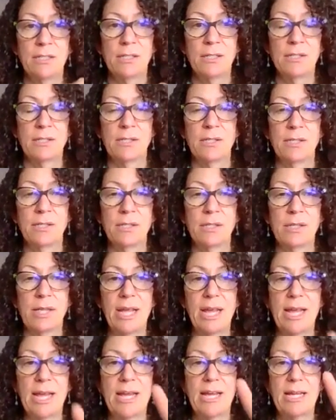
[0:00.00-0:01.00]

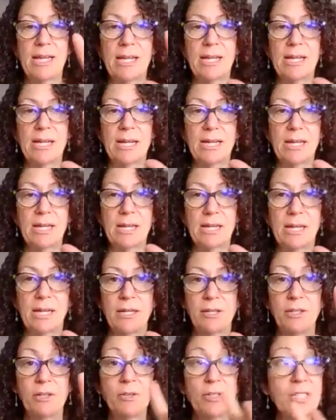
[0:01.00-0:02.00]
Lake.
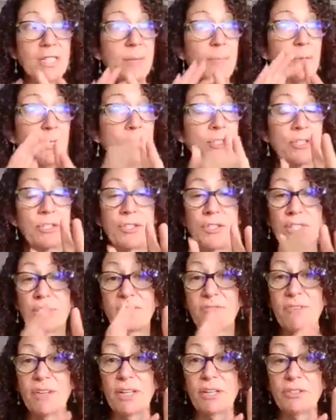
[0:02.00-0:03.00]
Notice I'm also
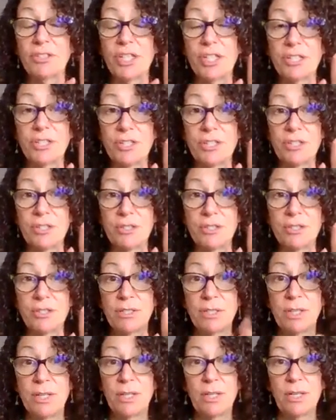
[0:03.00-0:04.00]
using finger
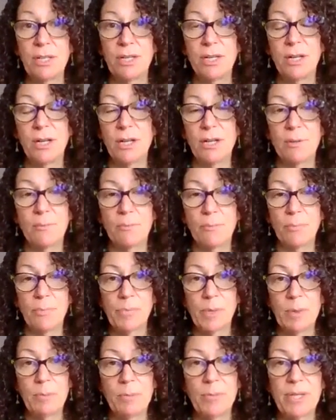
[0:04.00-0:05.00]
gestures
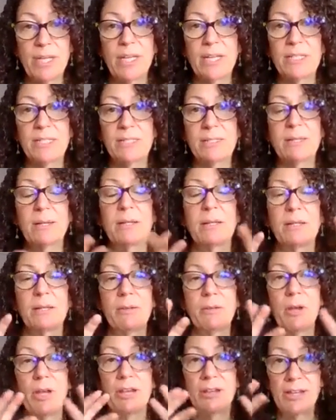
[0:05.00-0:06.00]
because
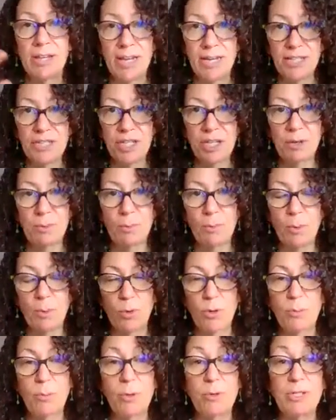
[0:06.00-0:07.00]
engaging
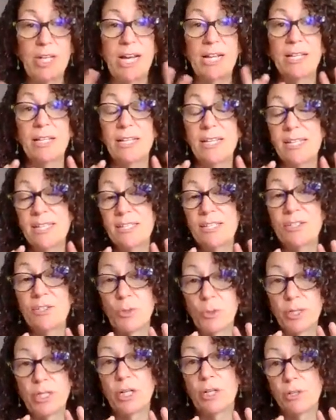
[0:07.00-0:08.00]
more modalities is
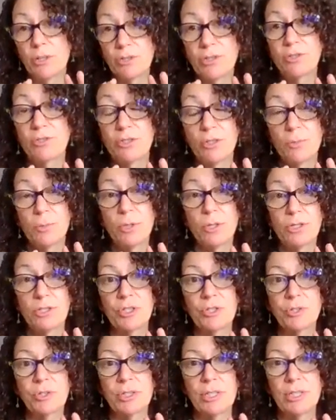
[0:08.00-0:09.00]
going to also support
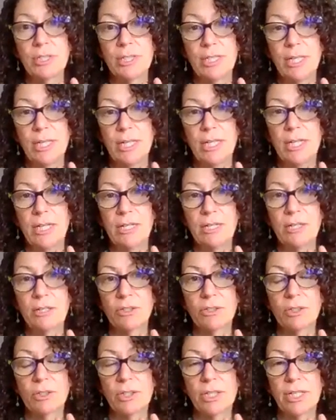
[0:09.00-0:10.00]
children in
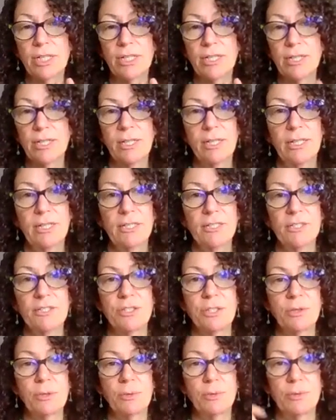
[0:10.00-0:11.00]
their learning.
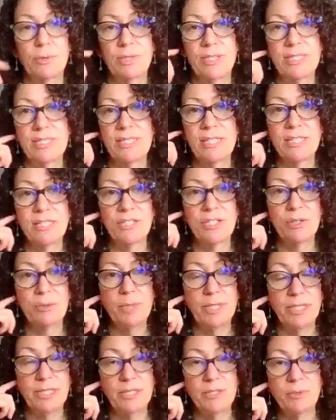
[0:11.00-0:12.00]
So listening to
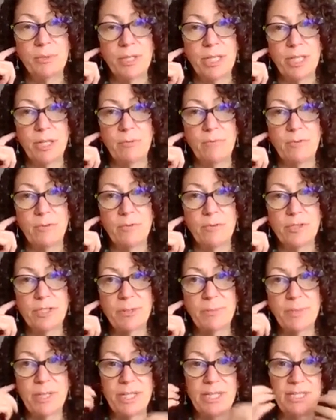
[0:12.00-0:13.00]
it is really helpful for
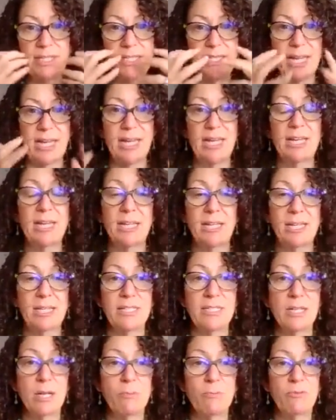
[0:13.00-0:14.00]
some kids. Saying it
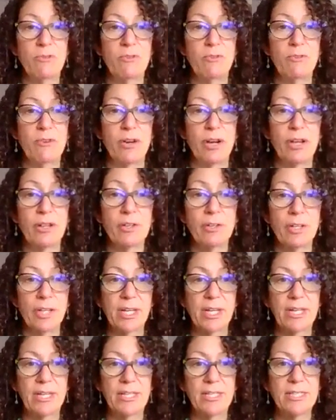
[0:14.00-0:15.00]
is helpful for other
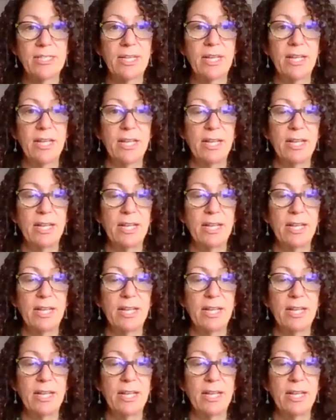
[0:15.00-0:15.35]
kids.